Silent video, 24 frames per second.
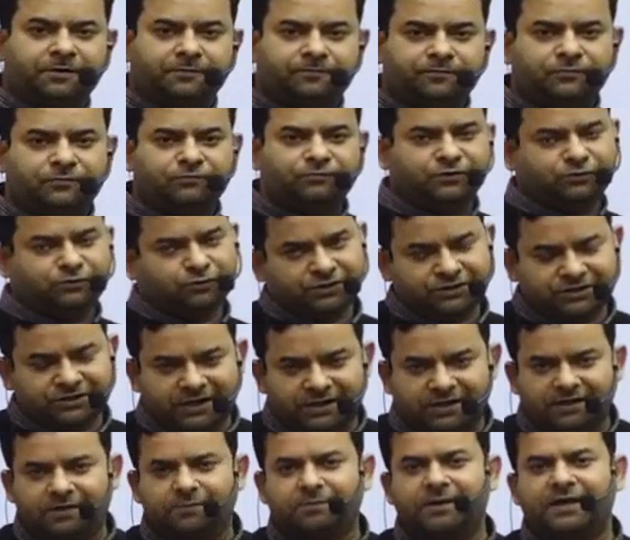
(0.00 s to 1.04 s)
which was
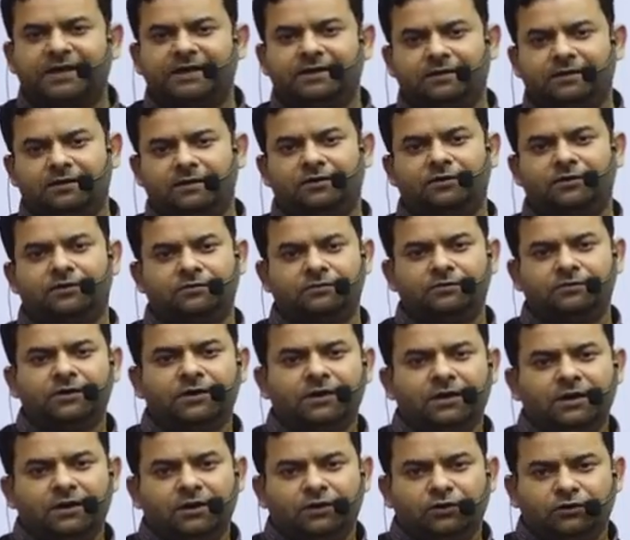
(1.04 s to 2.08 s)
started by
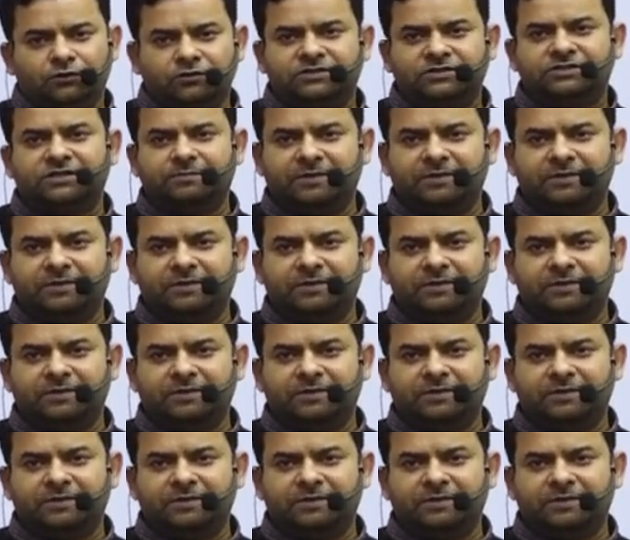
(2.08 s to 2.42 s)
USA,